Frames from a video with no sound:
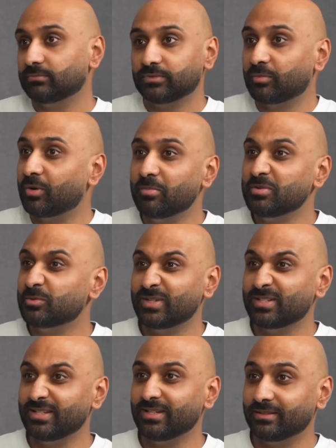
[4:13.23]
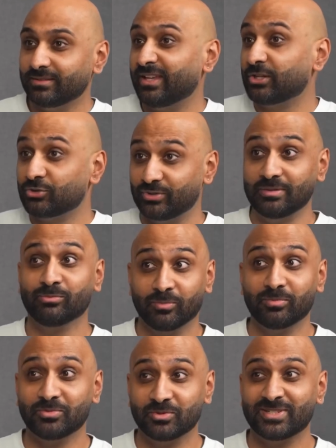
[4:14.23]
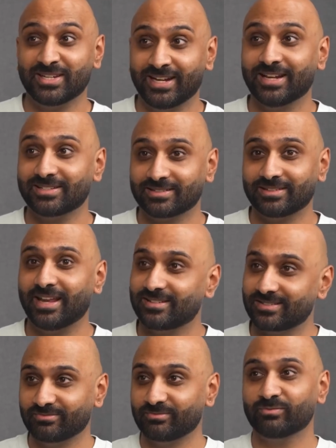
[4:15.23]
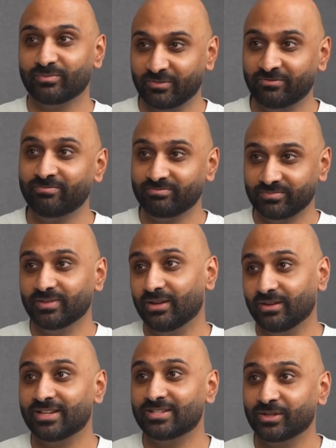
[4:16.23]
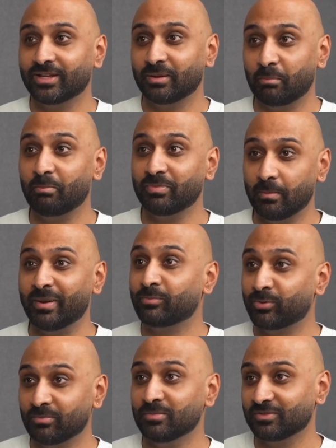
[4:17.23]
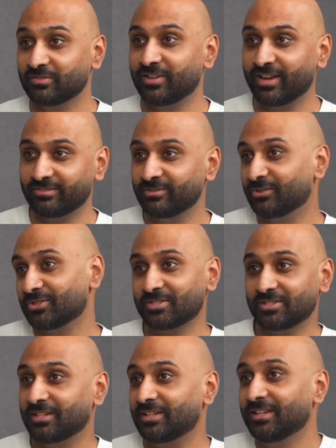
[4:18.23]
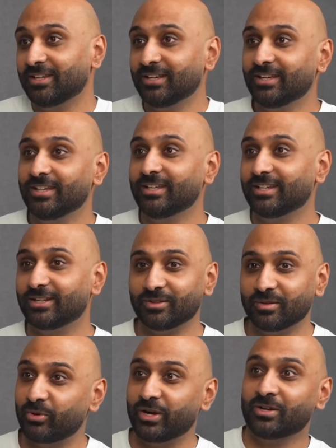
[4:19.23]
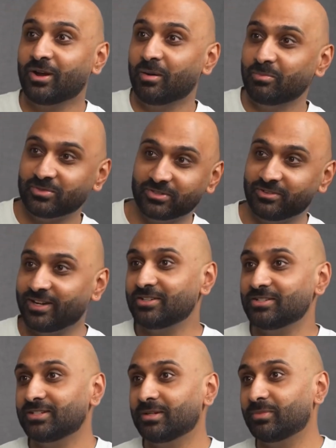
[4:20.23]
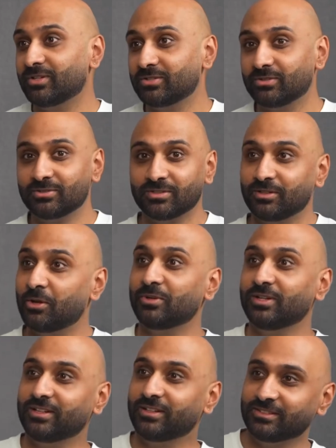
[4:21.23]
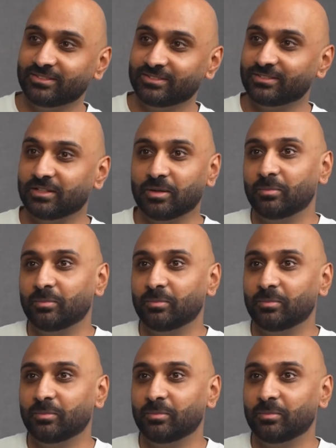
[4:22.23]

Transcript: the problems we see, the extreme problems we see? Let's look at the big problems of life, not just the breakups, the relationship issues, the loneliness,